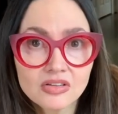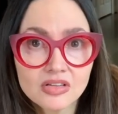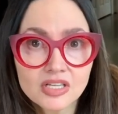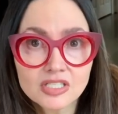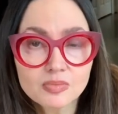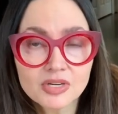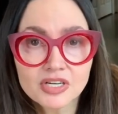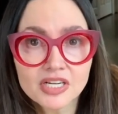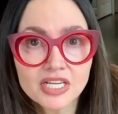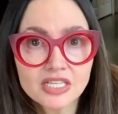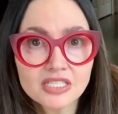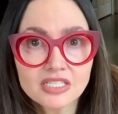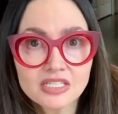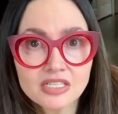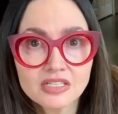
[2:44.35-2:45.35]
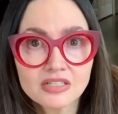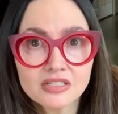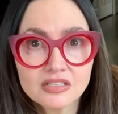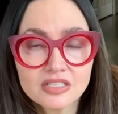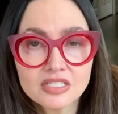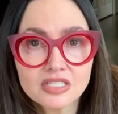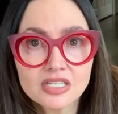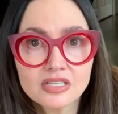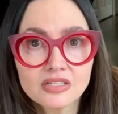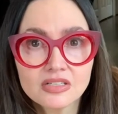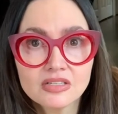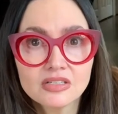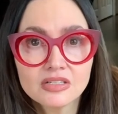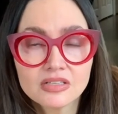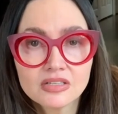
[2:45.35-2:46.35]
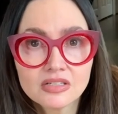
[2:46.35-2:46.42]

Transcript: experienced and still